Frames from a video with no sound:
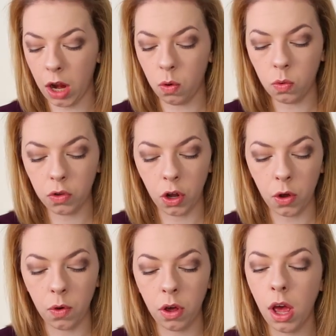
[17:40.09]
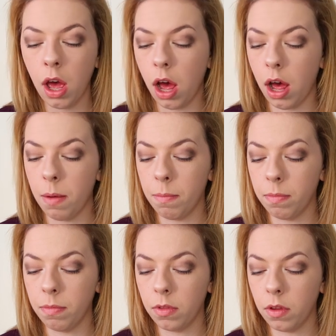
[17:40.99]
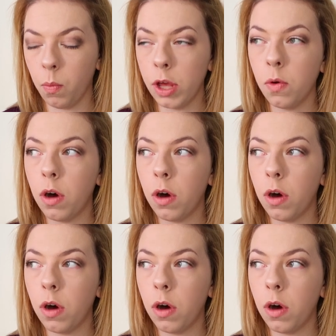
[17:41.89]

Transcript: And also um, when